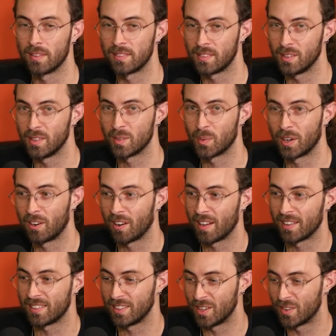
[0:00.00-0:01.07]
soon as we're
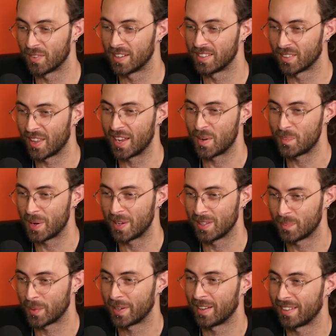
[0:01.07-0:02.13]
crossing over into like post
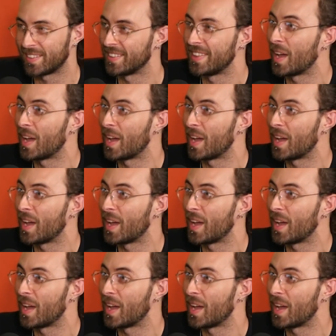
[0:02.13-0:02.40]
production,